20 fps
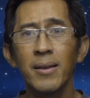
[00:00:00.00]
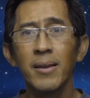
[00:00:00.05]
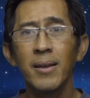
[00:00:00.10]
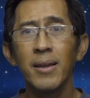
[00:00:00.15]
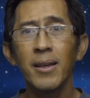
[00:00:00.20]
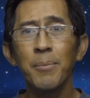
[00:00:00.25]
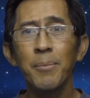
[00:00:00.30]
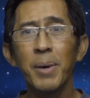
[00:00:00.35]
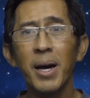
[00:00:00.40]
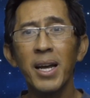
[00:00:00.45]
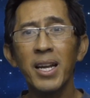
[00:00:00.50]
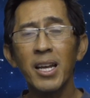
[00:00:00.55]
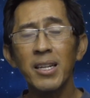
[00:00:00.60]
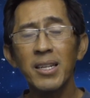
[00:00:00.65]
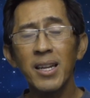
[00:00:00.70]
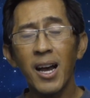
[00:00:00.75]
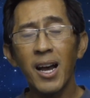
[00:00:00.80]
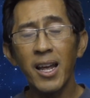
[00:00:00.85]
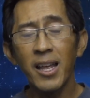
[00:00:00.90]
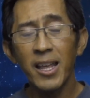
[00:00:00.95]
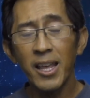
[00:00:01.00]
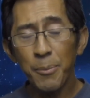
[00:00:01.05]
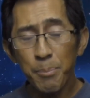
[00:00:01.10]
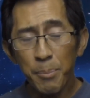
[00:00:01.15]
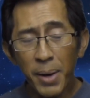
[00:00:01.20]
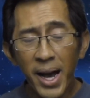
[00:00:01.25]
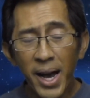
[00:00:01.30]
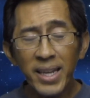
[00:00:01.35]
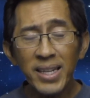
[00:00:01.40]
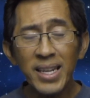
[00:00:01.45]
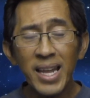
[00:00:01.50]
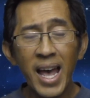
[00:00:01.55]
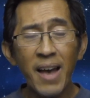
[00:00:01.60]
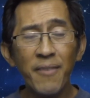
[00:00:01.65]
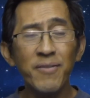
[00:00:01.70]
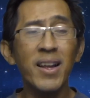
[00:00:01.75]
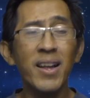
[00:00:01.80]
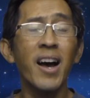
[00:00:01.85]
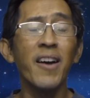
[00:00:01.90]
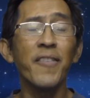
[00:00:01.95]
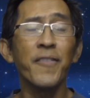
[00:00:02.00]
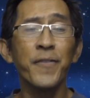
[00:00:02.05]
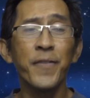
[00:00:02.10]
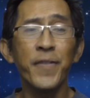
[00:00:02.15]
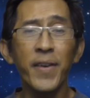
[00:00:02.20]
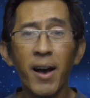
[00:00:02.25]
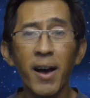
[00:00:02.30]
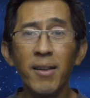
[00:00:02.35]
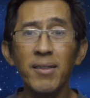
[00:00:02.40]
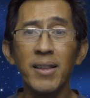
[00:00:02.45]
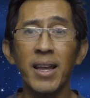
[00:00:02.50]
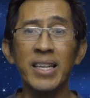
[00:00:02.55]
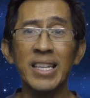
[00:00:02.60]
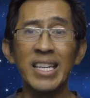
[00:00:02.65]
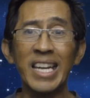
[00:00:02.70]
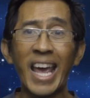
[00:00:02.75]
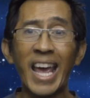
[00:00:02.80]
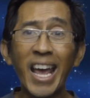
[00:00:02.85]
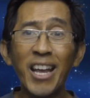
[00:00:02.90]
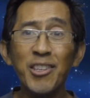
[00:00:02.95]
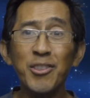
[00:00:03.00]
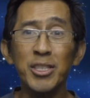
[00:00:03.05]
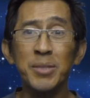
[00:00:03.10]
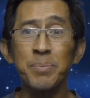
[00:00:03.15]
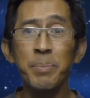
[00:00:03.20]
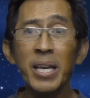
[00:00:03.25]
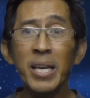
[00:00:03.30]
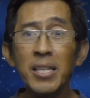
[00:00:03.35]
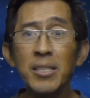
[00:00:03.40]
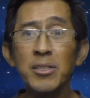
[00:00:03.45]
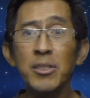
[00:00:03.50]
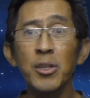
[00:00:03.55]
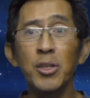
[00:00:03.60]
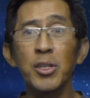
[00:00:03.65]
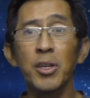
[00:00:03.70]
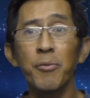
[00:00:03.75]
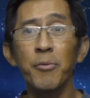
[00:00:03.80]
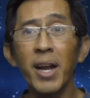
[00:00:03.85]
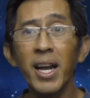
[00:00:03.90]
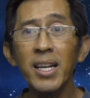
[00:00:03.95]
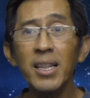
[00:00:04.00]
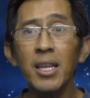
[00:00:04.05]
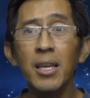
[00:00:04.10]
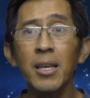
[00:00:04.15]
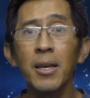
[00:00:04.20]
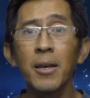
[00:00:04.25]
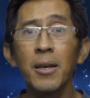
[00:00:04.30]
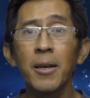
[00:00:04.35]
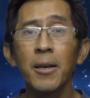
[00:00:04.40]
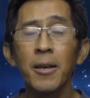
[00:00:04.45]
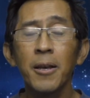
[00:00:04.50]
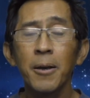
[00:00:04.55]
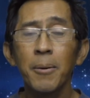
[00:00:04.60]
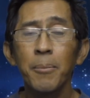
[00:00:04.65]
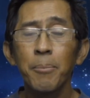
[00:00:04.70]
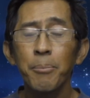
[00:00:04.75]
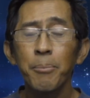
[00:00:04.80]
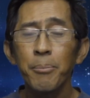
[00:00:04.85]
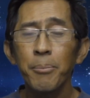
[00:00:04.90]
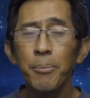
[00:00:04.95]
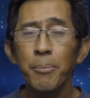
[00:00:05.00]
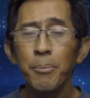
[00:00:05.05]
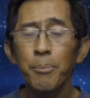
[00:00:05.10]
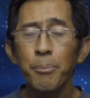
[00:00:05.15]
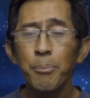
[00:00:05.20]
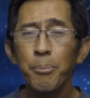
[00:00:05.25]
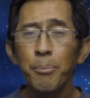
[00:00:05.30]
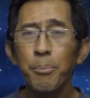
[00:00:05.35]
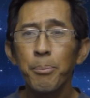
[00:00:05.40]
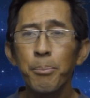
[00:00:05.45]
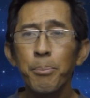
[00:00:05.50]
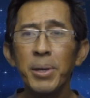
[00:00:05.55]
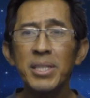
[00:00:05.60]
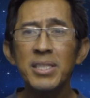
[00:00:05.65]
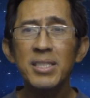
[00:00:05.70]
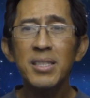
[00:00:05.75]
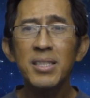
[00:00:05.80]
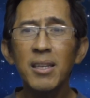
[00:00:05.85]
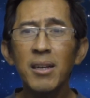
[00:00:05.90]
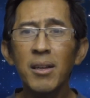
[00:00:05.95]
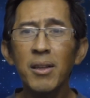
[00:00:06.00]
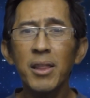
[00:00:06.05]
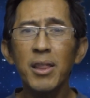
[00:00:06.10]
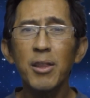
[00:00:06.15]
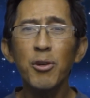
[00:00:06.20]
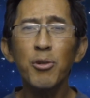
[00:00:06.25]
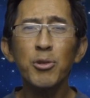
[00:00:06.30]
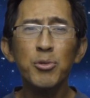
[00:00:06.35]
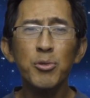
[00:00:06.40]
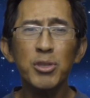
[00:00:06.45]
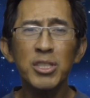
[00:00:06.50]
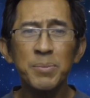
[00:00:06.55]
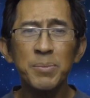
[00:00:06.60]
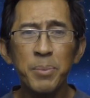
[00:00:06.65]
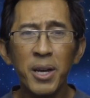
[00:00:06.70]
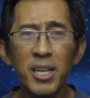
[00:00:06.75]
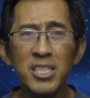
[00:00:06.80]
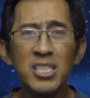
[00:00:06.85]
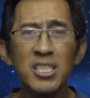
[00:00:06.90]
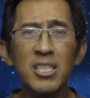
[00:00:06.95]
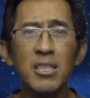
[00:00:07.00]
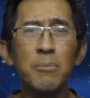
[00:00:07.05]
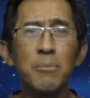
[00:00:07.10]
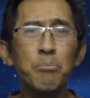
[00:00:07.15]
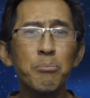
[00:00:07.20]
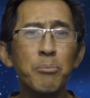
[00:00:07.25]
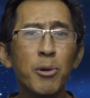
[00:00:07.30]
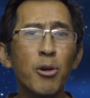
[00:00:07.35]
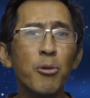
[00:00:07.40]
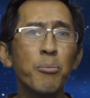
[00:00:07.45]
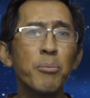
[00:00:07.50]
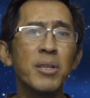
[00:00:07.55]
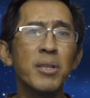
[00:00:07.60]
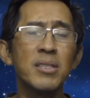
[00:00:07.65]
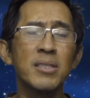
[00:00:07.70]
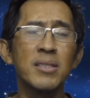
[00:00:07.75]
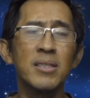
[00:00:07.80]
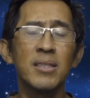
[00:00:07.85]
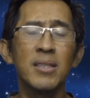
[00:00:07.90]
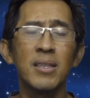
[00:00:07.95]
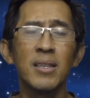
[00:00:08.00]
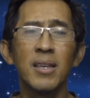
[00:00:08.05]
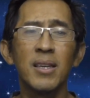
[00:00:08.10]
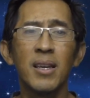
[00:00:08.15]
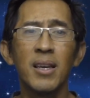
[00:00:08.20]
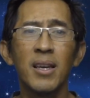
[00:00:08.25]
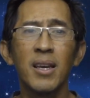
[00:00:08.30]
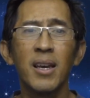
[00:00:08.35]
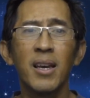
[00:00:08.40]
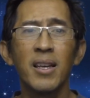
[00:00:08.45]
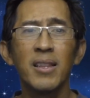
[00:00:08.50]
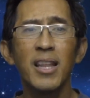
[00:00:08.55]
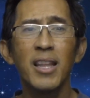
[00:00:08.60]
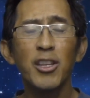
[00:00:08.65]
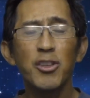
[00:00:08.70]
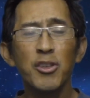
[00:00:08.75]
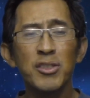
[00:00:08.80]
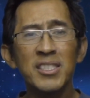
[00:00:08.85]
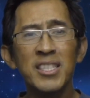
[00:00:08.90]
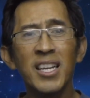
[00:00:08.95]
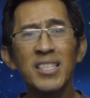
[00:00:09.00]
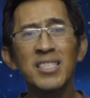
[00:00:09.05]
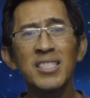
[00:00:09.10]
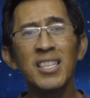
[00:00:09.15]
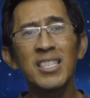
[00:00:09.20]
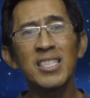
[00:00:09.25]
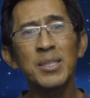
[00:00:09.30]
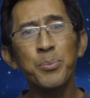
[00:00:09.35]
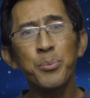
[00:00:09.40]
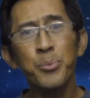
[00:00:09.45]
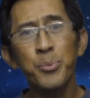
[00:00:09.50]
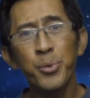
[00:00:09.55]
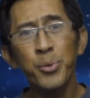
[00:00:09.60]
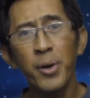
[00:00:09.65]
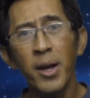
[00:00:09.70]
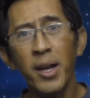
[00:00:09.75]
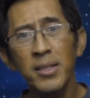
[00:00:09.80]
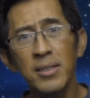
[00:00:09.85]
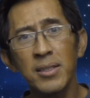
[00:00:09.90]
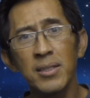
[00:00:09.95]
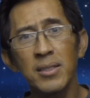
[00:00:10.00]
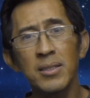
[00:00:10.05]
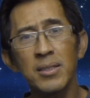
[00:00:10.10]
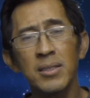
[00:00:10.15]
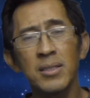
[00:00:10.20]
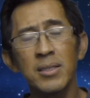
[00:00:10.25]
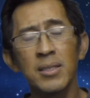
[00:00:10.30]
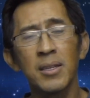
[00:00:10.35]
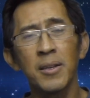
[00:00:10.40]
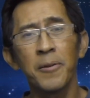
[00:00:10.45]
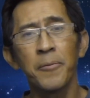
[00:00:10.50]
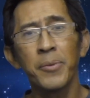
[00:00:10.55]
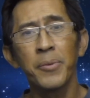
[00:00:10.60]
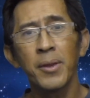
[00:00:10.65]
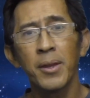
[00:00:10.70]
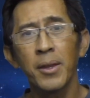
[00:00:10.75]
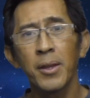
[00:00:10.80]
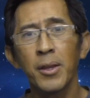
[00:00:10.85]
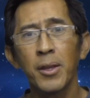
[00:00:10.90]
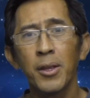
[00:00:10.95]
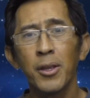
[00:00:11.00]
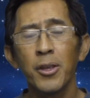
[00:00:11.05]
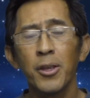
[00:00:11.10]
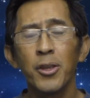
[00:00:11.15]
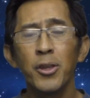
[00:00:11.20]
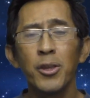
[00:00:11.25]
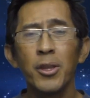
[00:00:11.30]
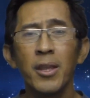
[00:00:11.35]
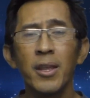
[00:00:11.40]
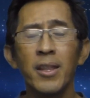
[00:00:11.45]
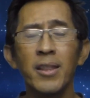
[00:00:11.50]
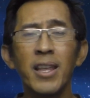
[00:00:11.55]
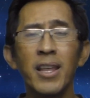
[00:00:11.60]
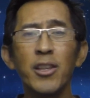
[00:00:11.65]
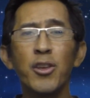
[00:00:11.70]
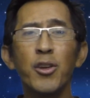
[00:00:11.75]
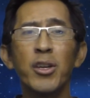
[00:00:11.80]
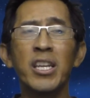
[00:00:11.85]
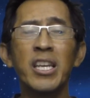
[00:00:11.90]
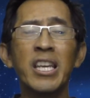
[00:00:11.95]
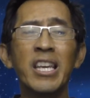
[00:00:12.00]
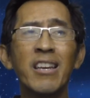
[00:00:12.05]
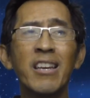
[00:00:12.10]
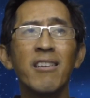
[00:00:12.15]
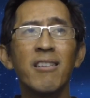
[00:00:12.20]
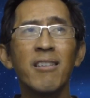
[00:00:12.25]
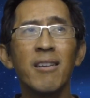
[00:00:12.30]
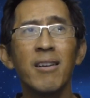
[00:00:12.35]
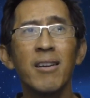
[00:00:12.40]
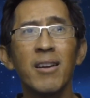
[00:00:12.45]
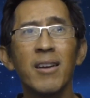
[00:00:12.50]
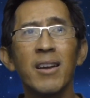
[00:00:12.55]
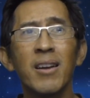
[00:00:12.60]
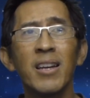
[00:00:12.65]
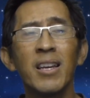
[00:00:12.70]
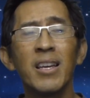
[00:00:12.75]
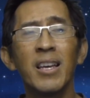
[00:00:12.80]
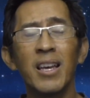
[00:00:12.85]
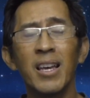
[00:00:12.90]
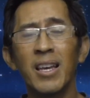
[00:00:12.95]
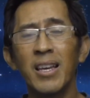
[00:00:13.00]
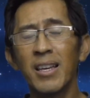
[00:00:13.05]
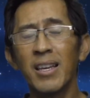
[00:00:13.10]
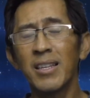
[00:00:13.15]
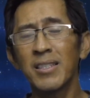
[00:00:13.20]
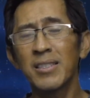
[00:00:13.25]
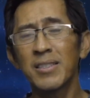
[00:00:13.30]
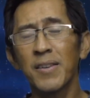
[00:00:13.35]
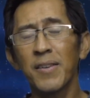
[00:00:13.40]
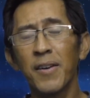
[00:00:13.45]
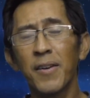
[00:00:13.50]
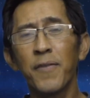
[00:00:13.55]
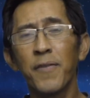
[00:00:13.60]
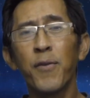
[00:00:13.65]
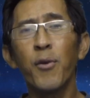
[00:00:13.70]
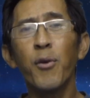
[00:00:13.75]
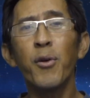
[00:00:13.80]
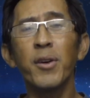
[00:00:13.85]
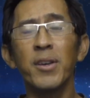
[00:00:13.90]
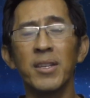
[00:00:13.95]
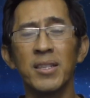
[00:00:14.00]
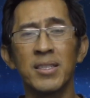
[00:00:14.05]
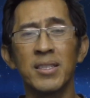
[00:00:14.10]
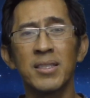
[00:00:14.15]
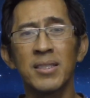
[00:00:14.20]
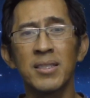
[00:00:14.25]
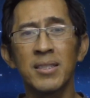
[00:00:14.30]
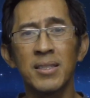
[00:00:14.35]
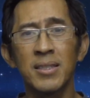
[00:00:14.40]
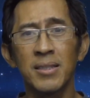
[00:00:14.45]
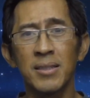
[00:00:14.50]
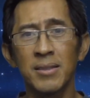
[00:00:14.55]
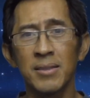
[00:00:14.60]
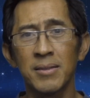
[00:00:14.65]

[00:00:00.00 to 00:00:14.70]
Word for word: It might have not it might have not felt like an angel speaking to you directly, but still, those were special moments that you sensed His presence and that you could hear His voice